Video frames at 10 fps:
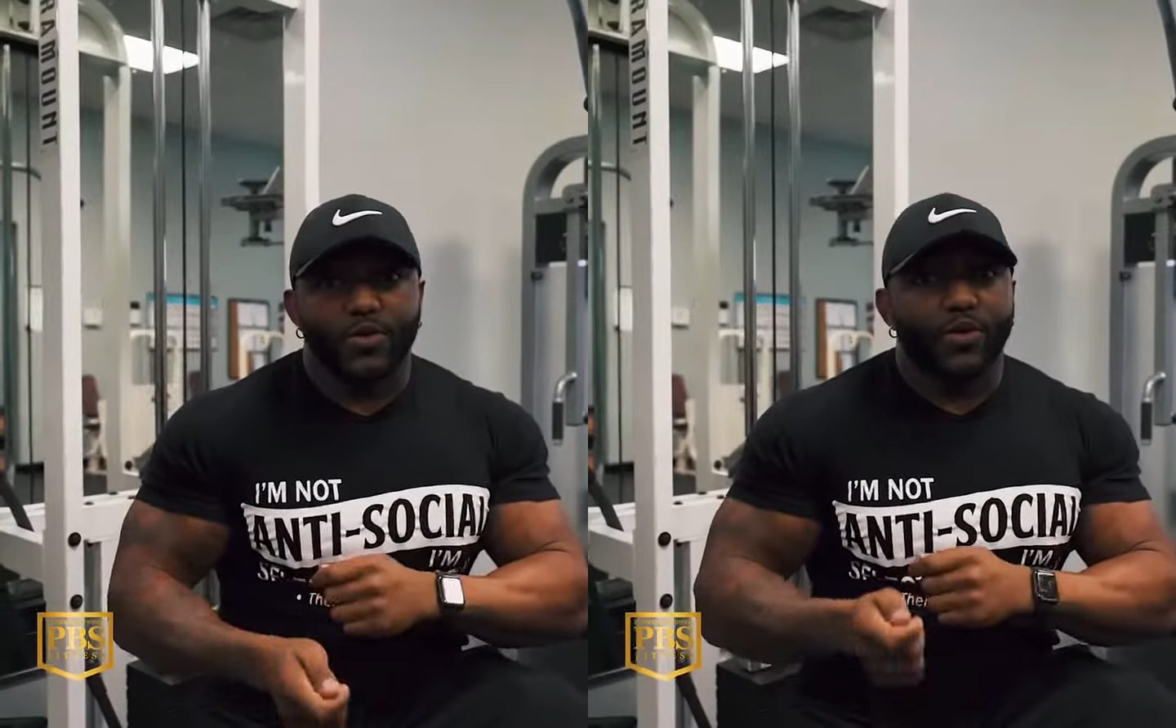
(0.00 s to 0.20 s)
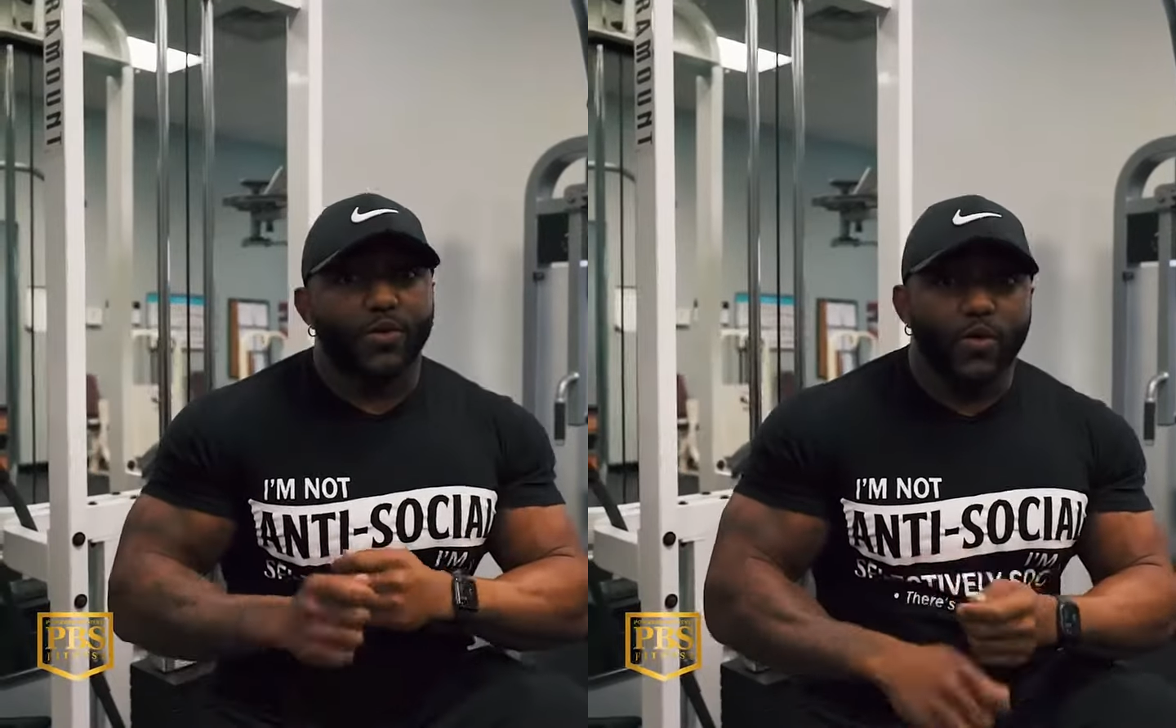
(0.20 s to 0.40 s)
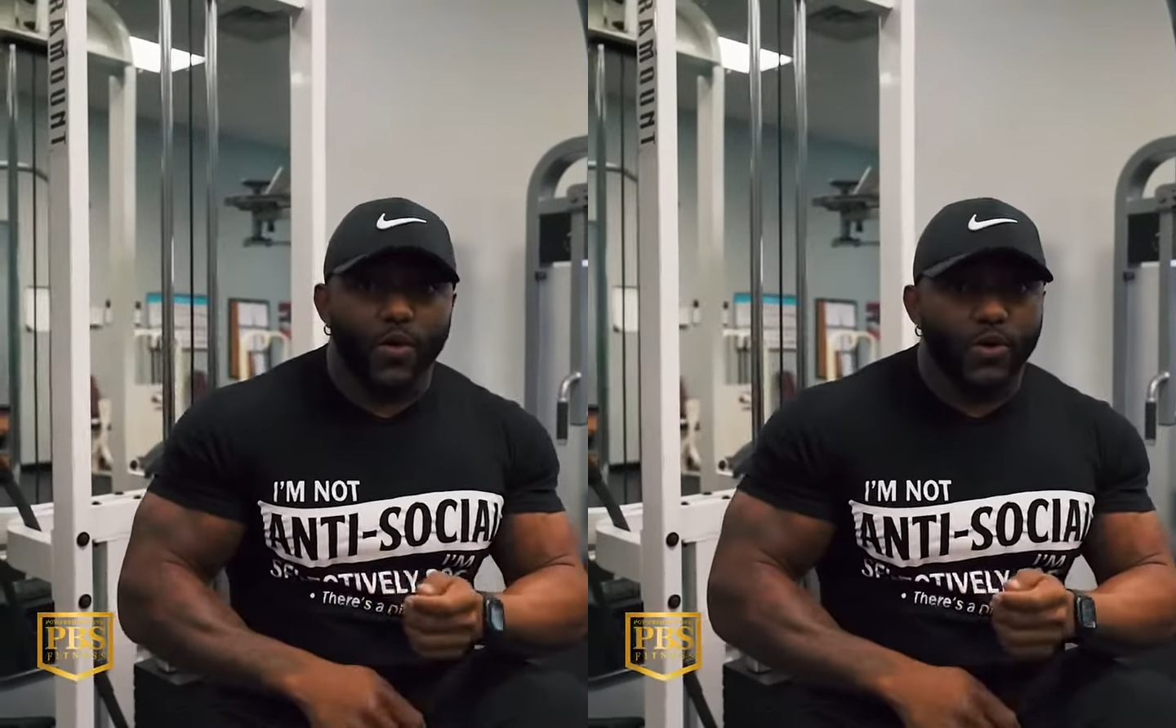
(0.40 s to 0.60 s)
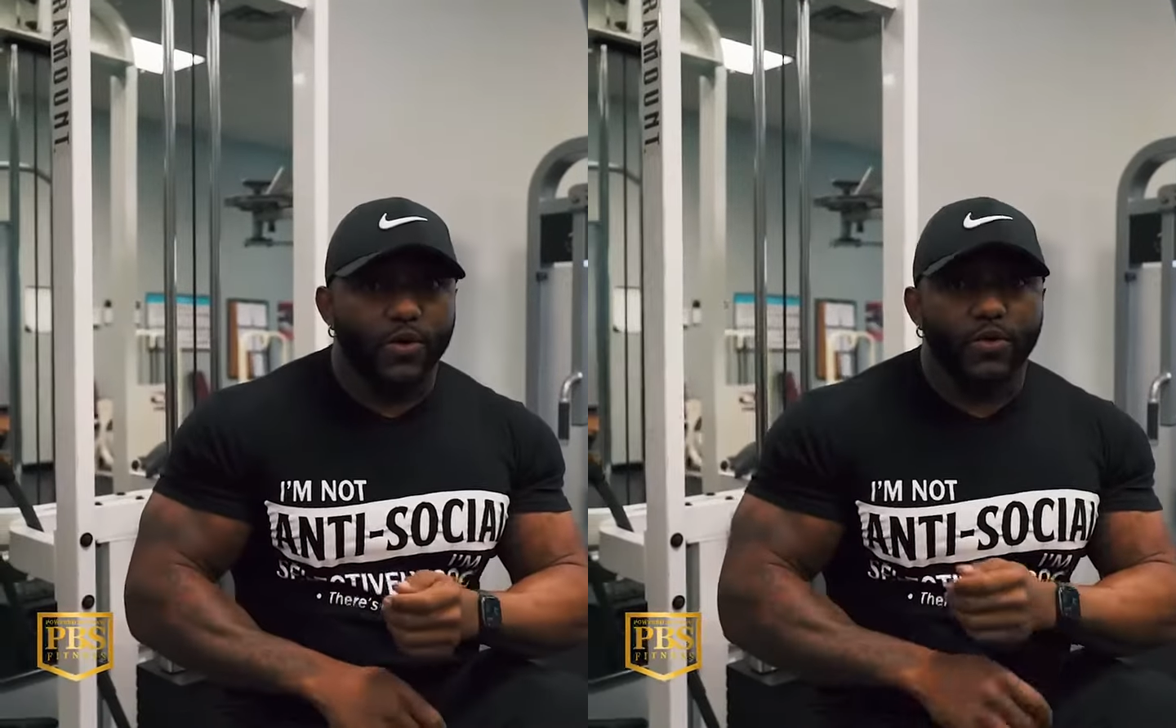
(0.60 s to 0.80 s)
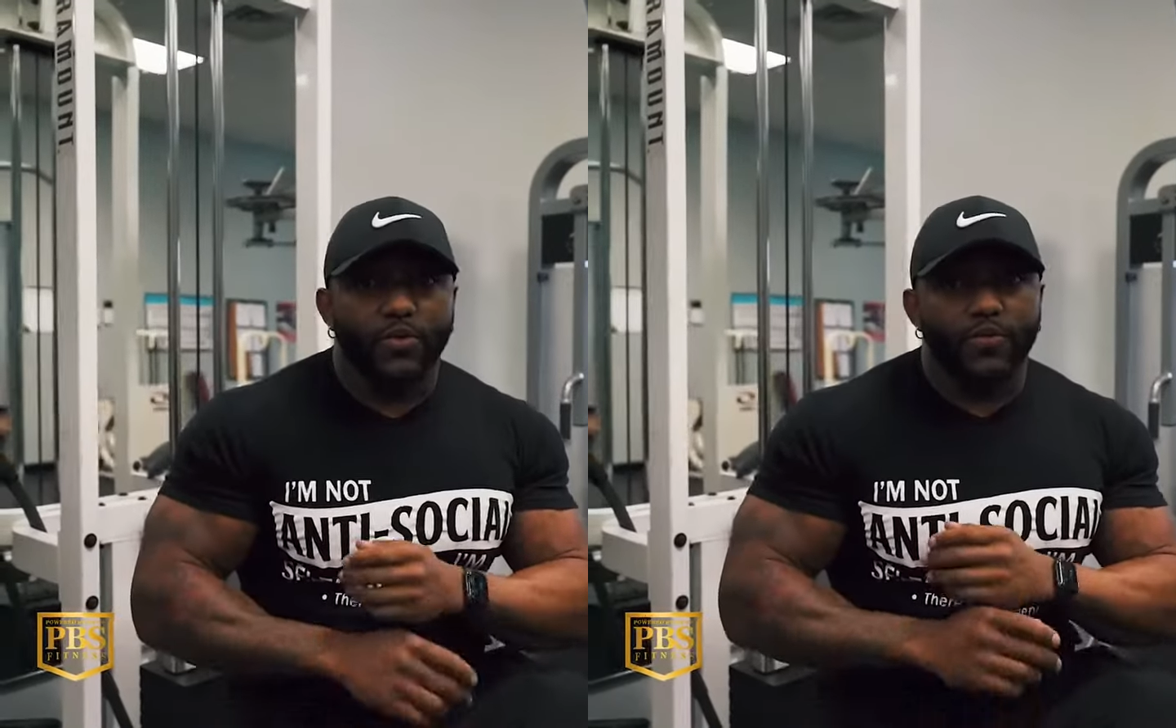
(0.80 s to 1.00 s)
your
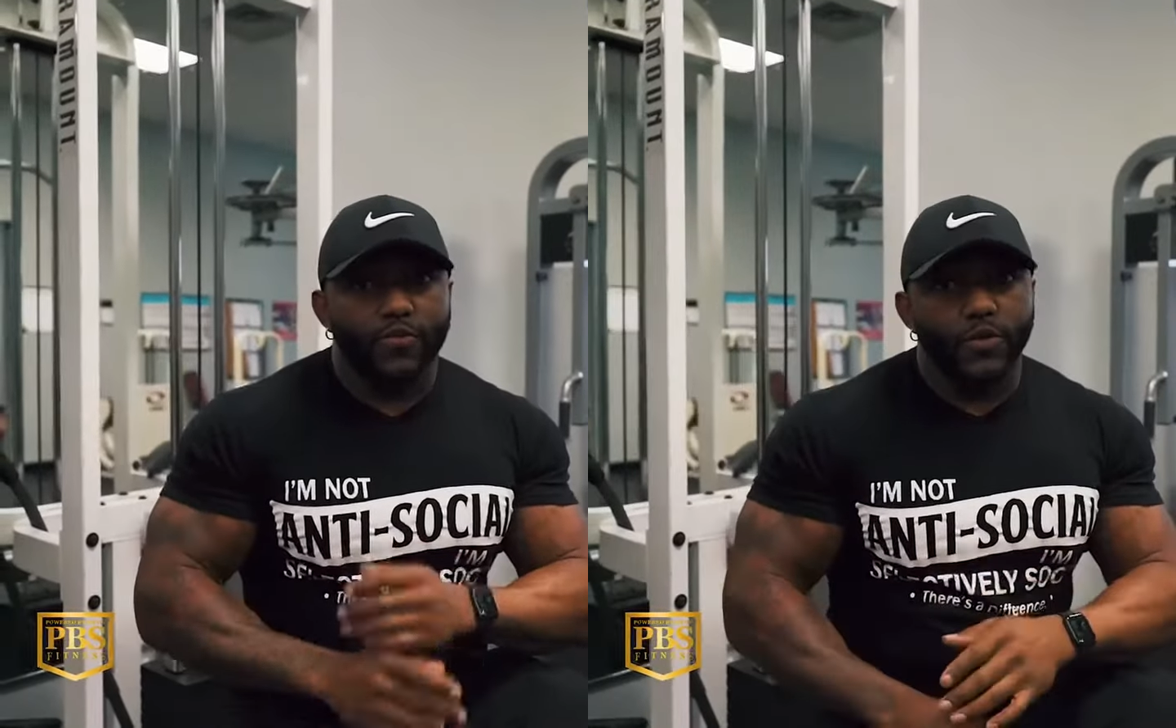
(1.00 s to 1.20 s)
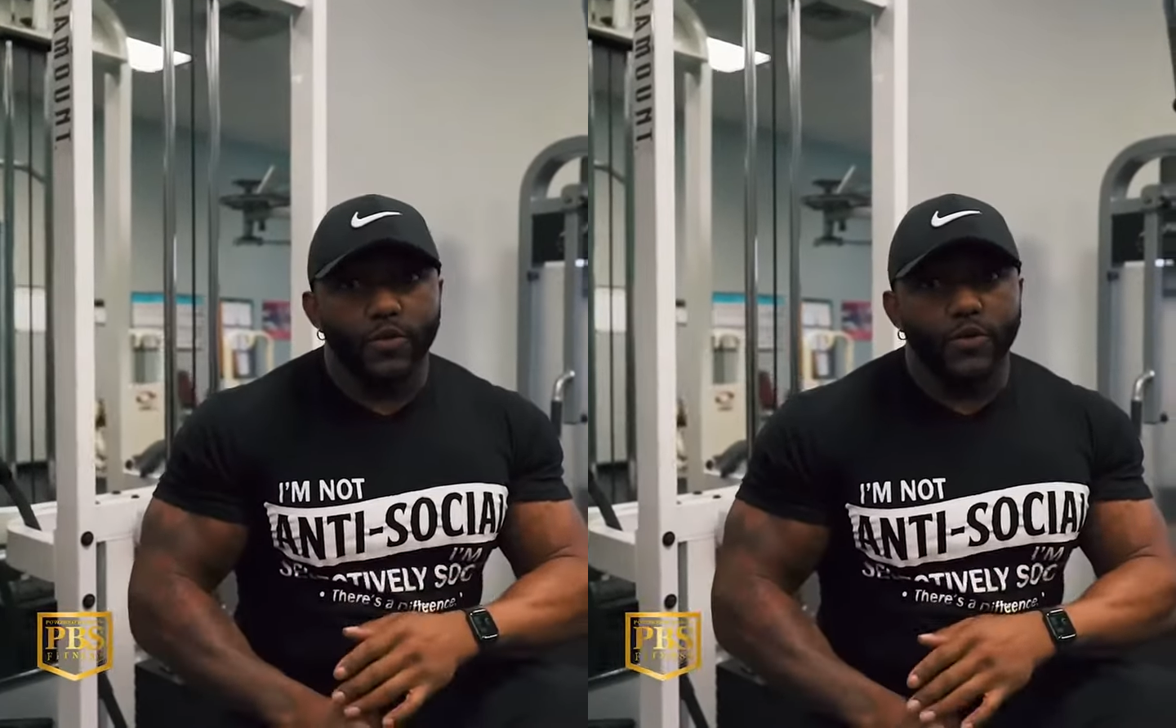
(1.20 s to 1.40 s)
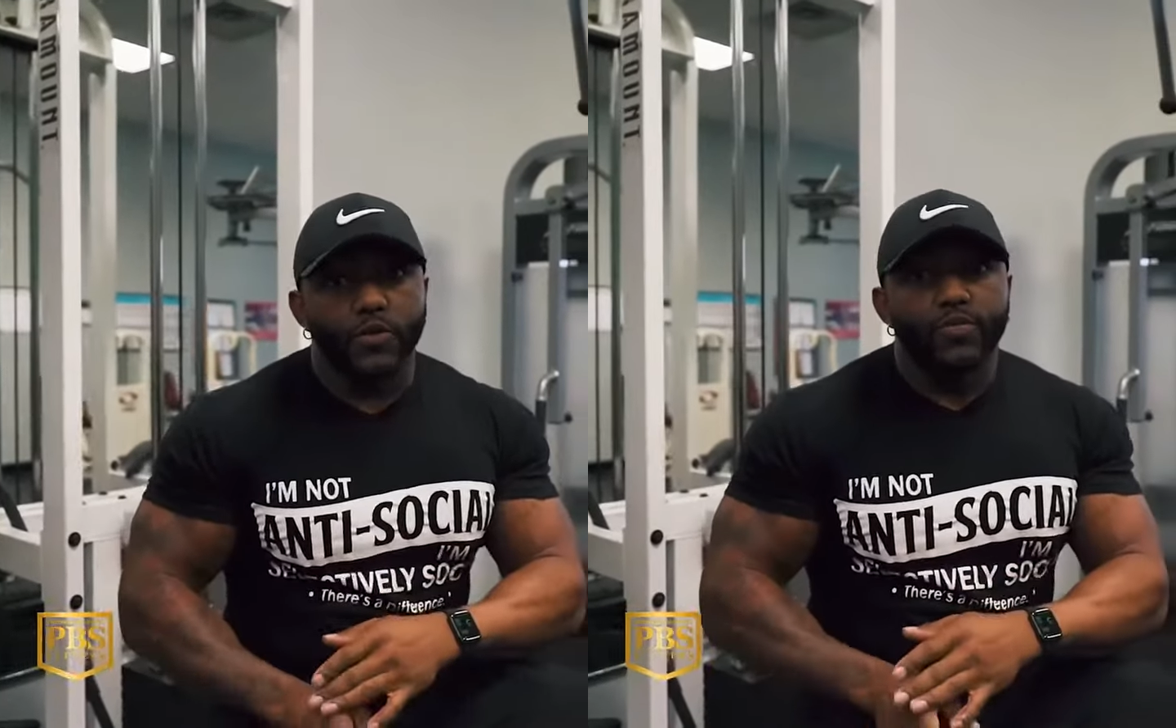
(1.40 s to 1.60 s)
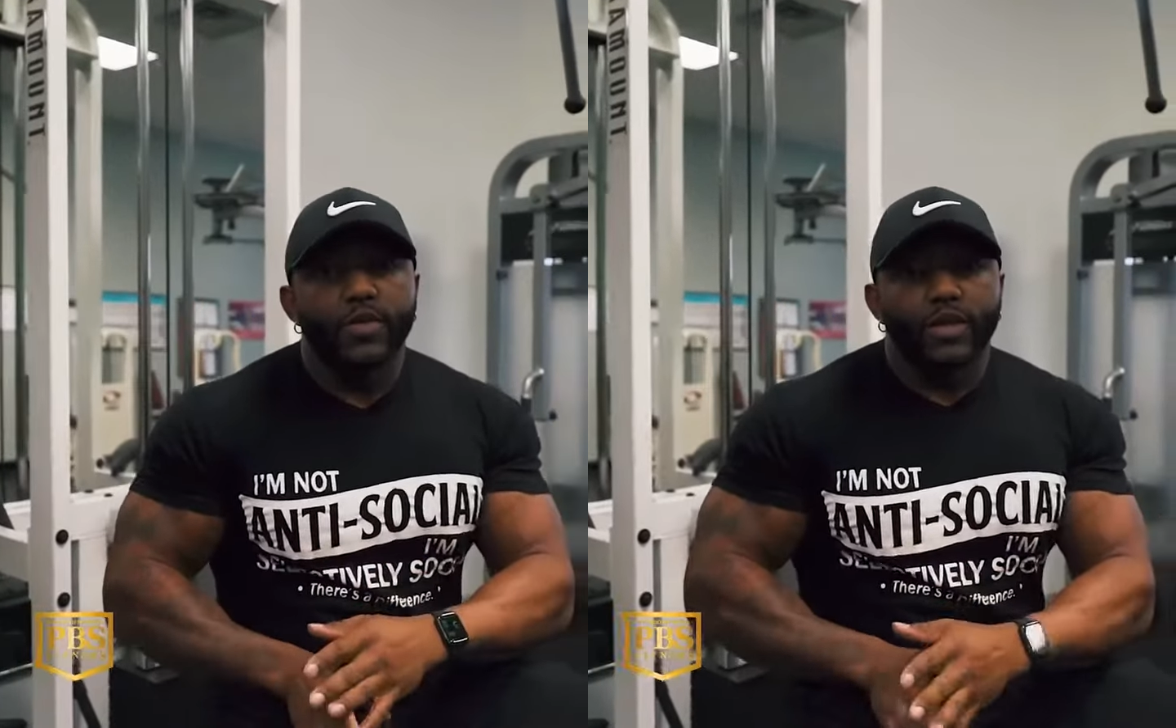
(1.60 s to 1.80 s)
water, the food.